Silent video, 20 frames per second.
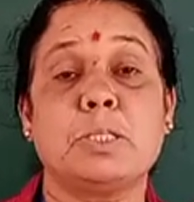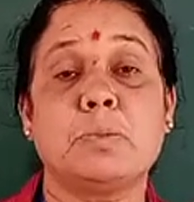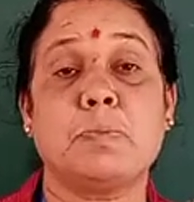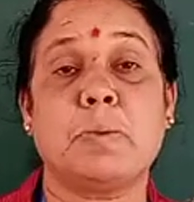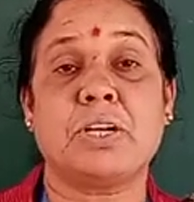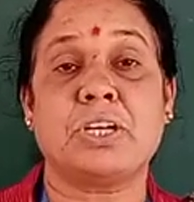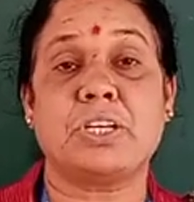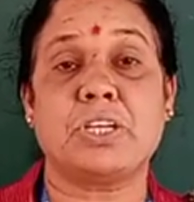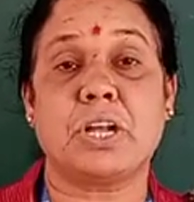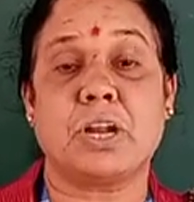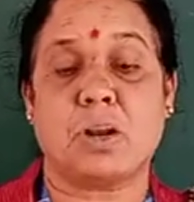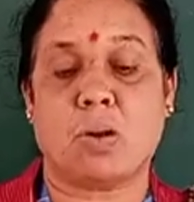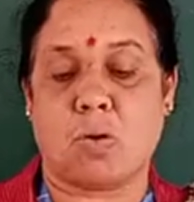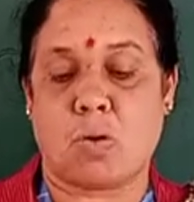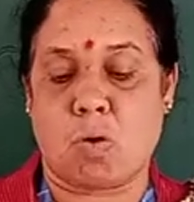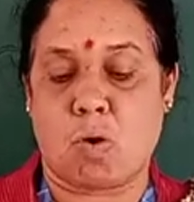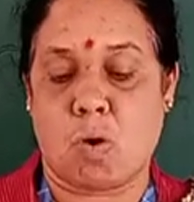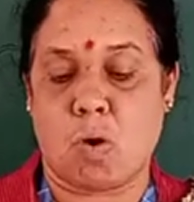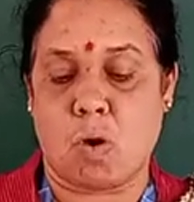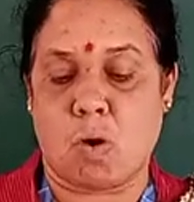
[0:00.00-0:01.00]

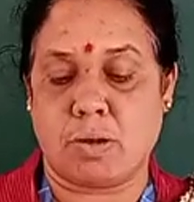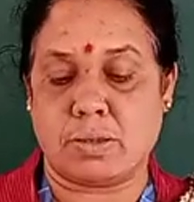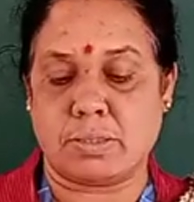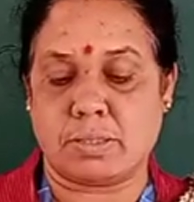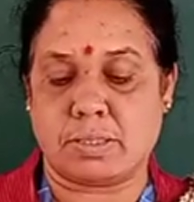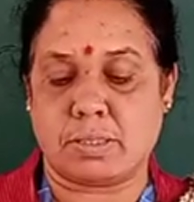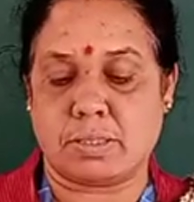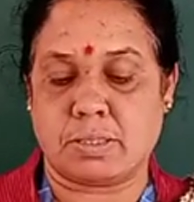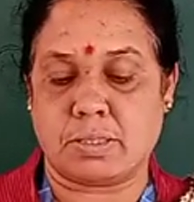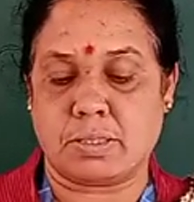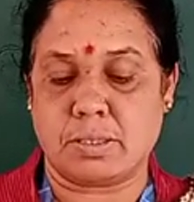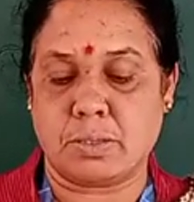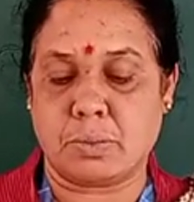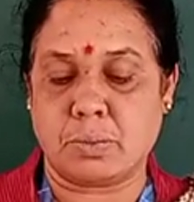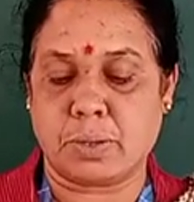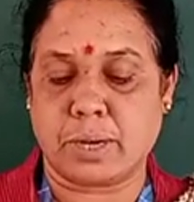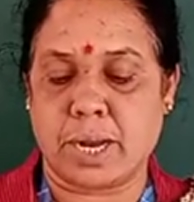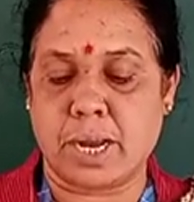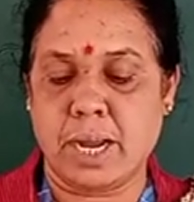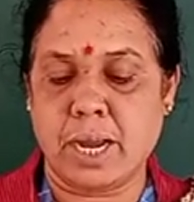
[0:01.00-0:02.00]
special cause.
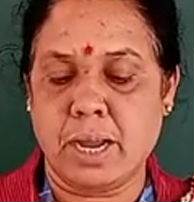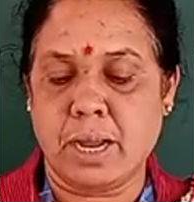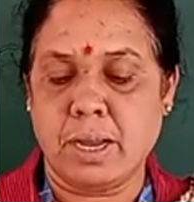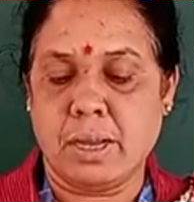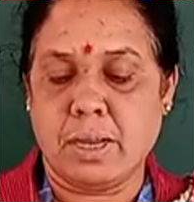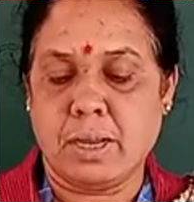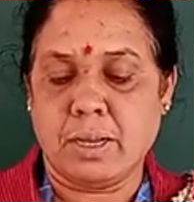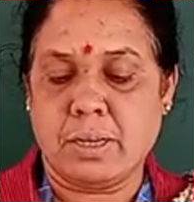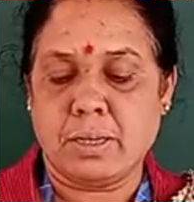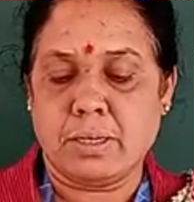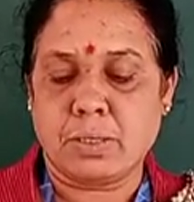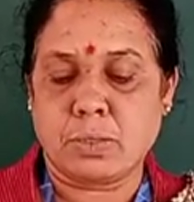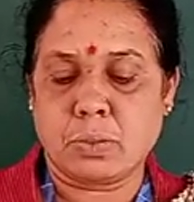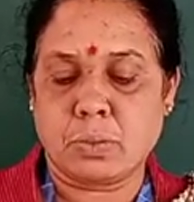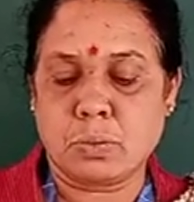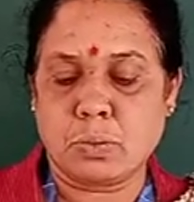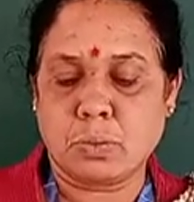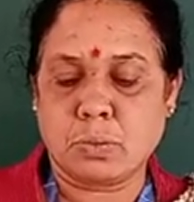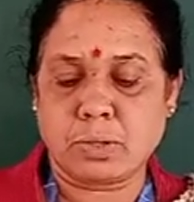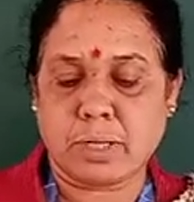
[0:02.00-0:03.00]
Okay,
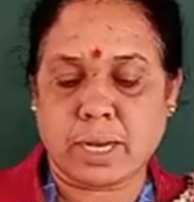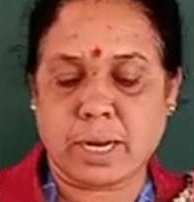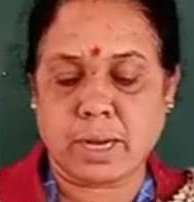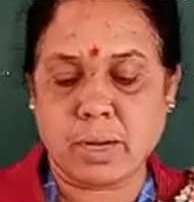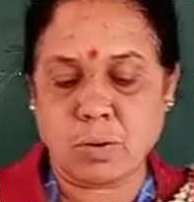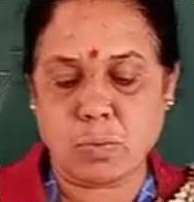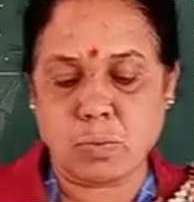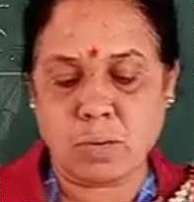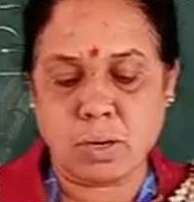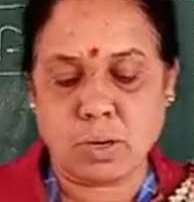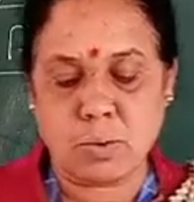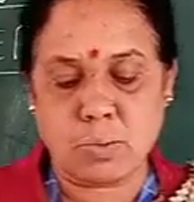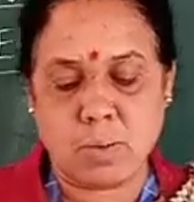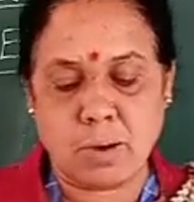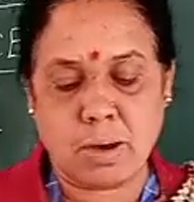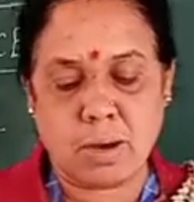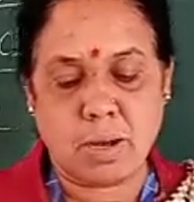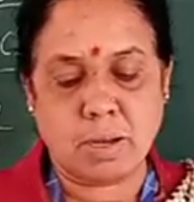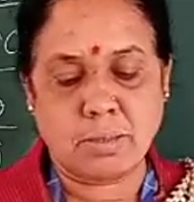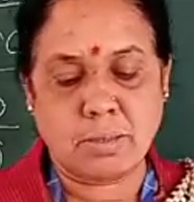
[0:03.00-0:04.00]
so Second World
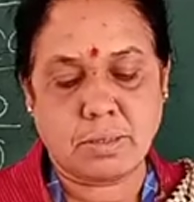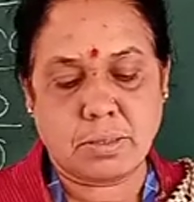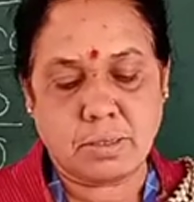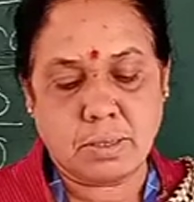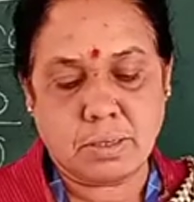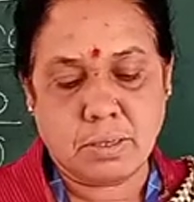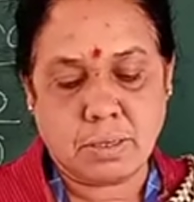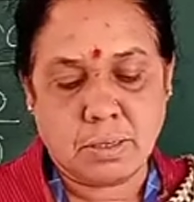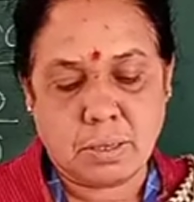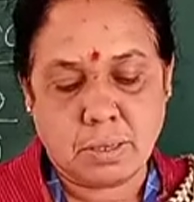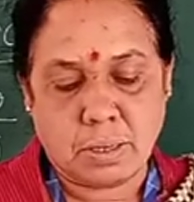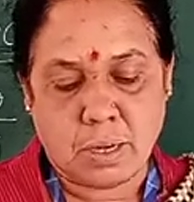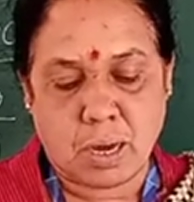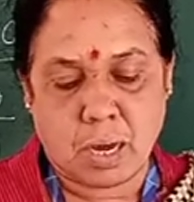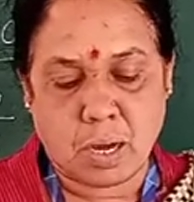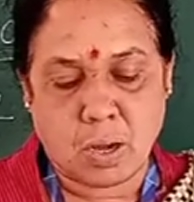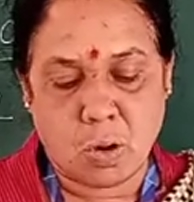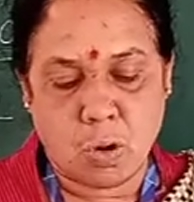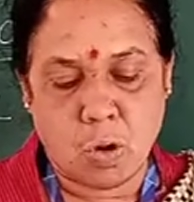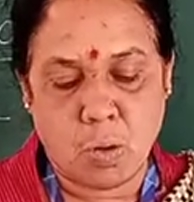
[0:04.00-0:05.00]
War,
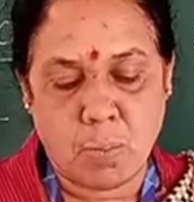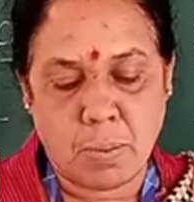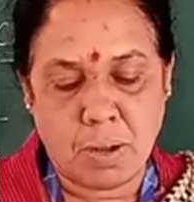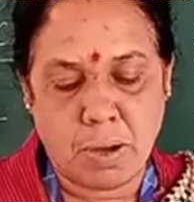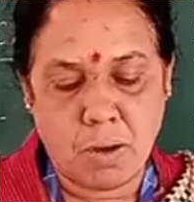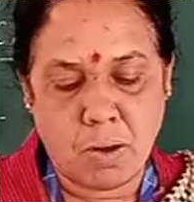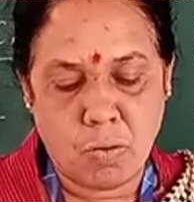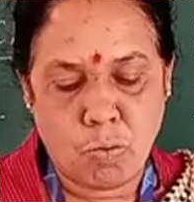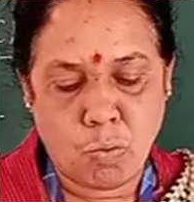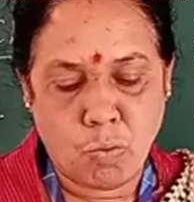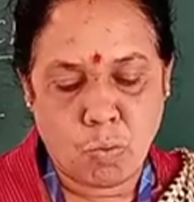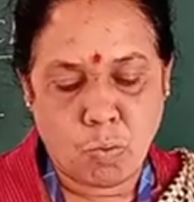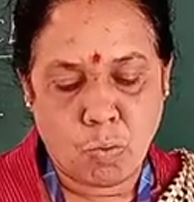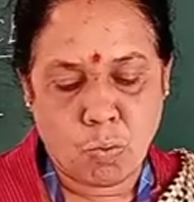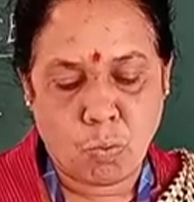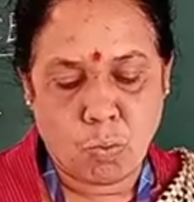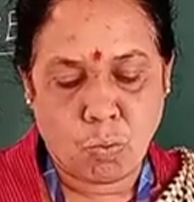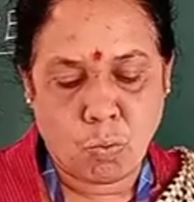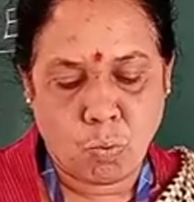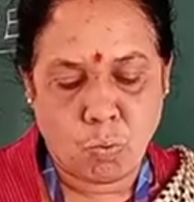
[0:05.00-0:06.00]
a global
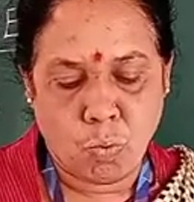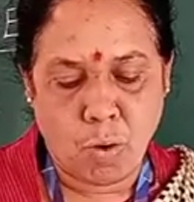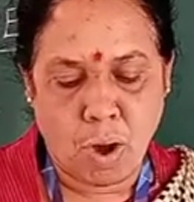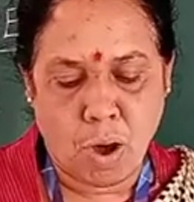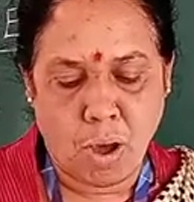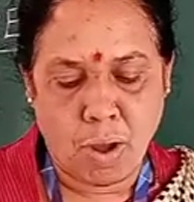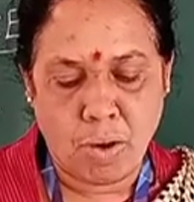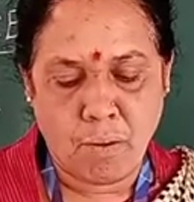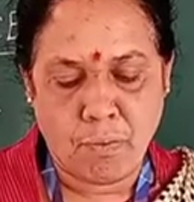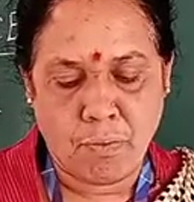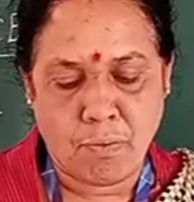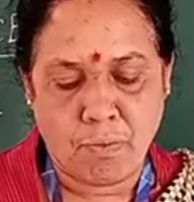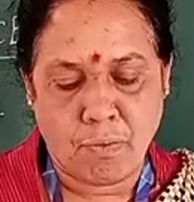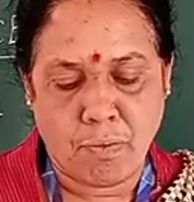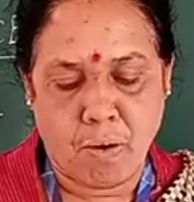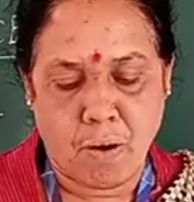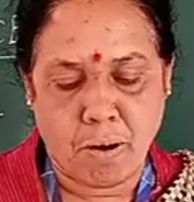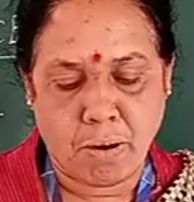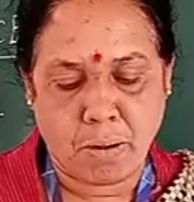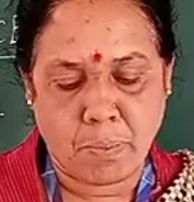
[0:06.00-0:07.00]
war
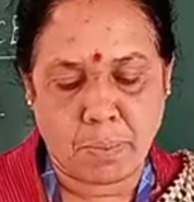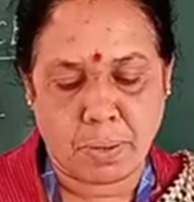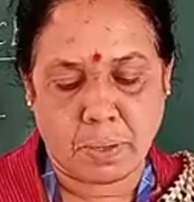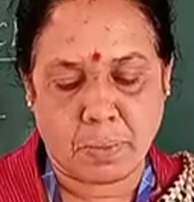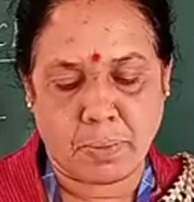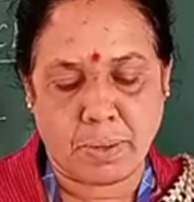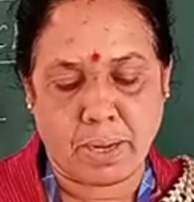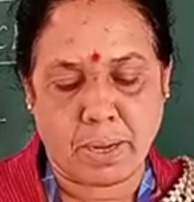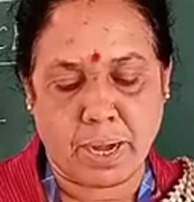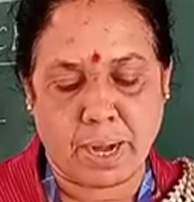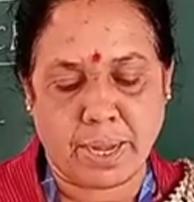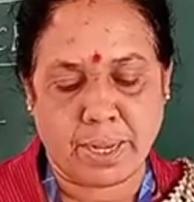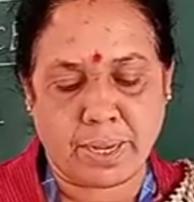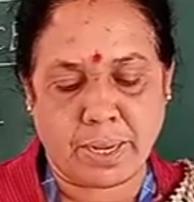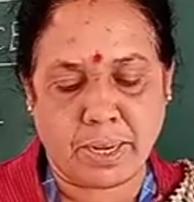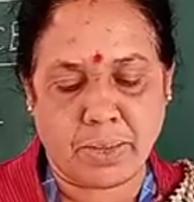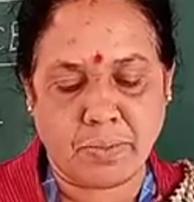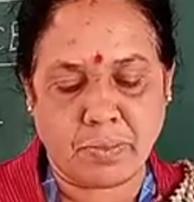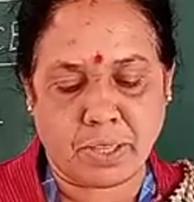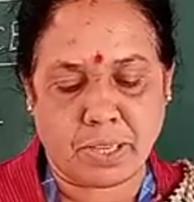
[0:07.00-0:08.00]
fought between
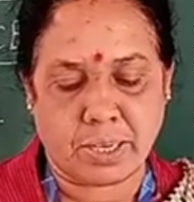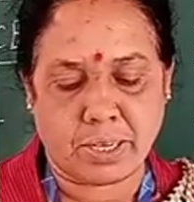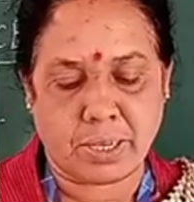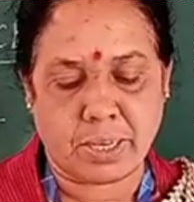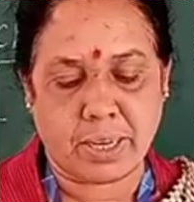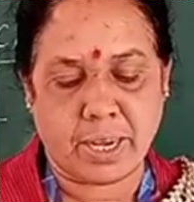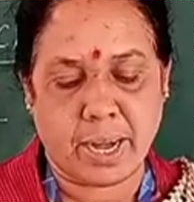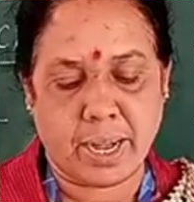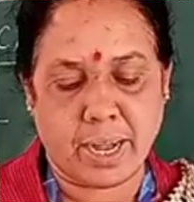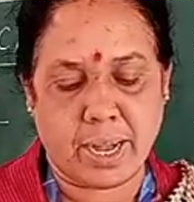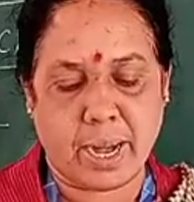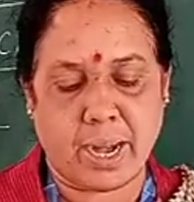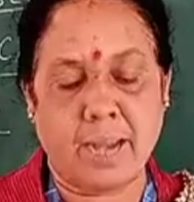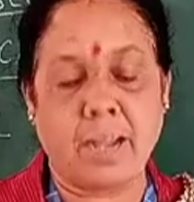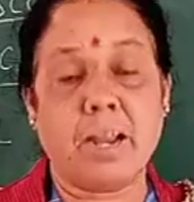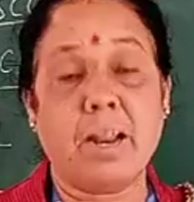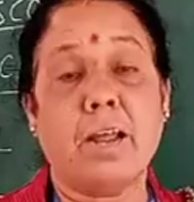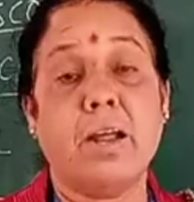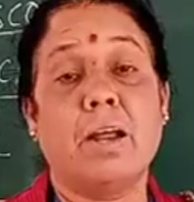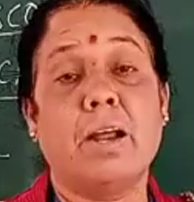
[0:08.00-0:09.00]
1939
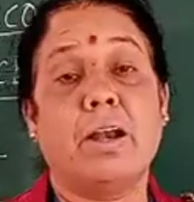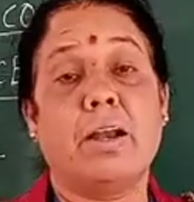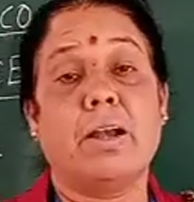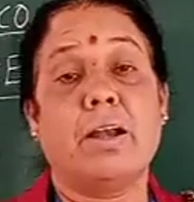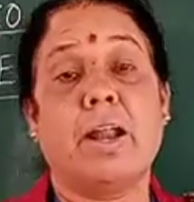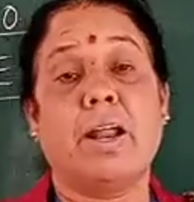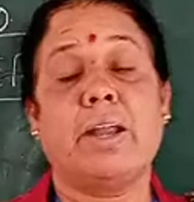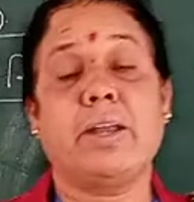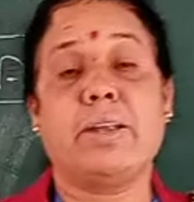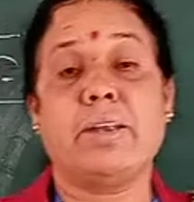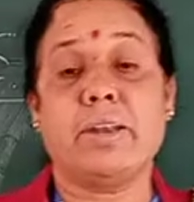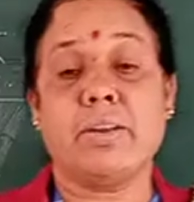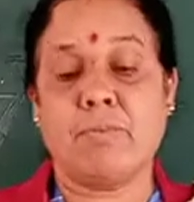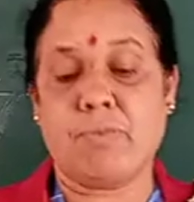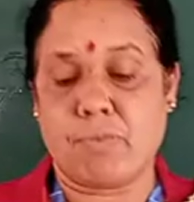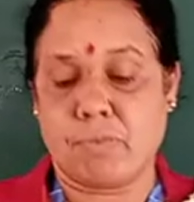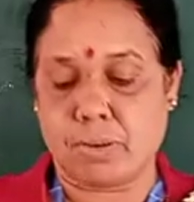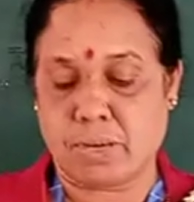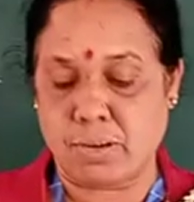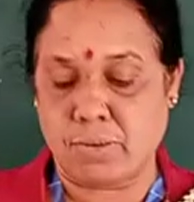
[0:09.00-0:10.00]
and
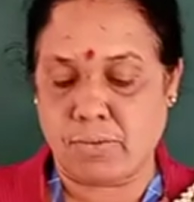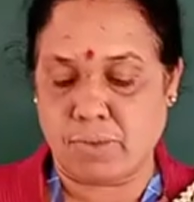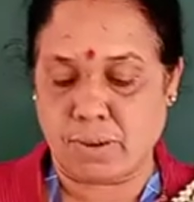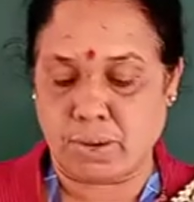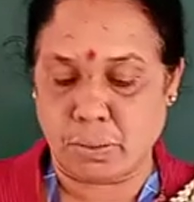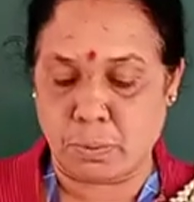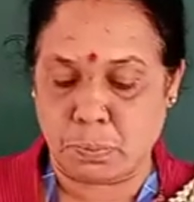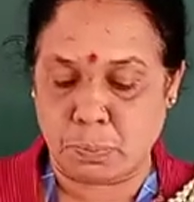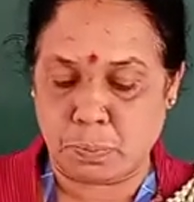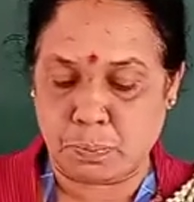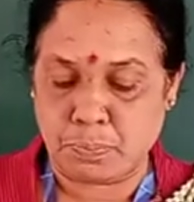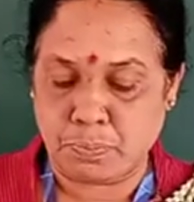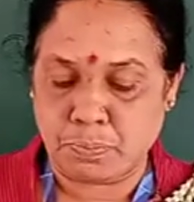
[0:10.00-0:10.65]
1945.